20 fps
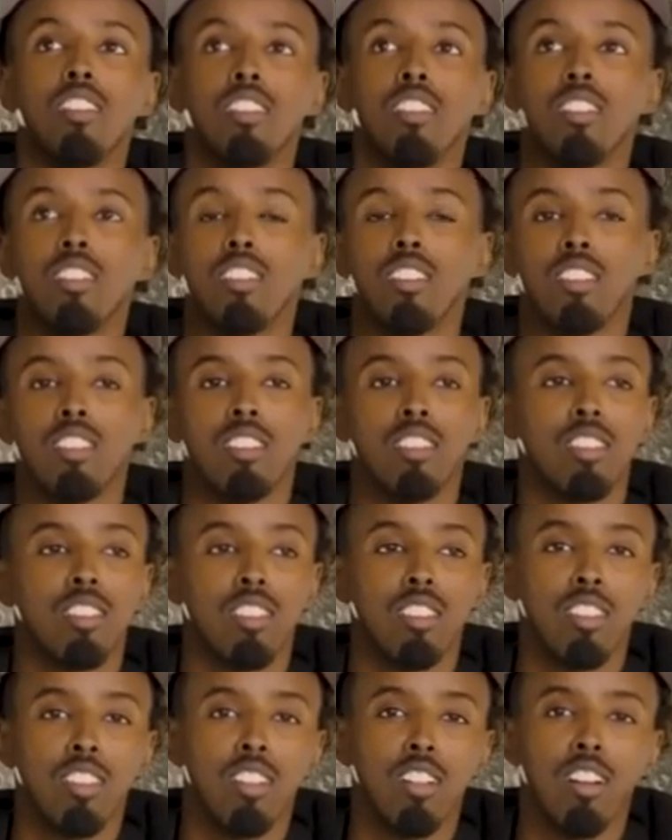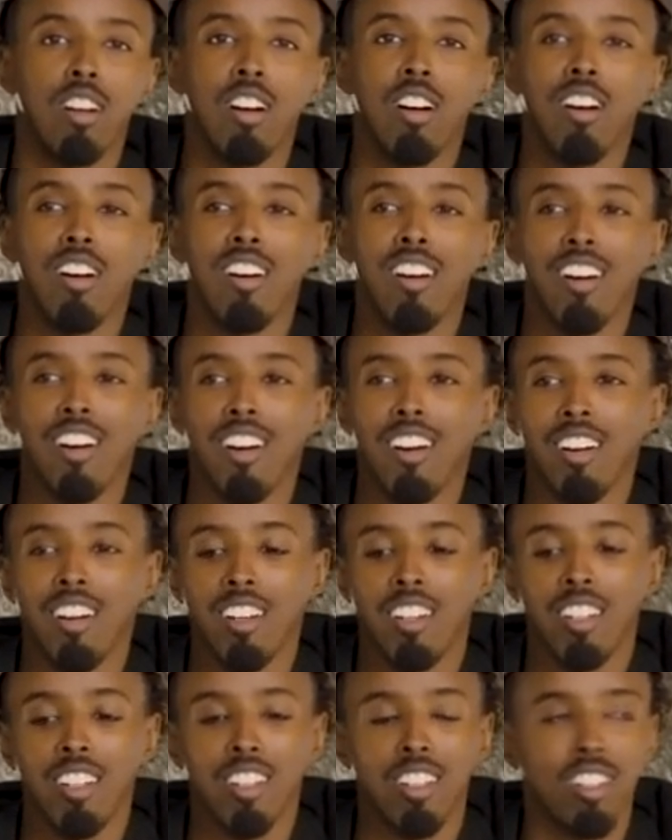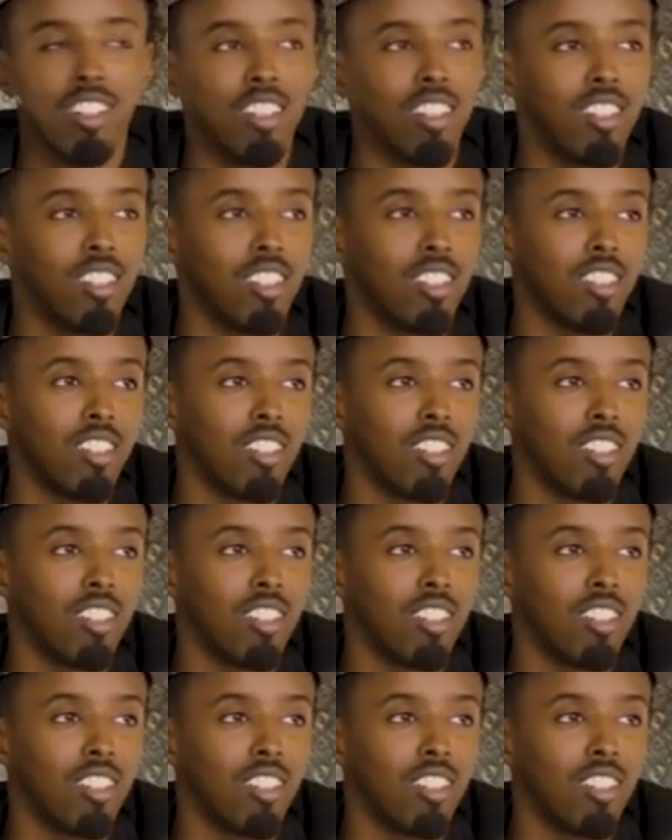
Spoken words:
No words are spoken by the person on screen.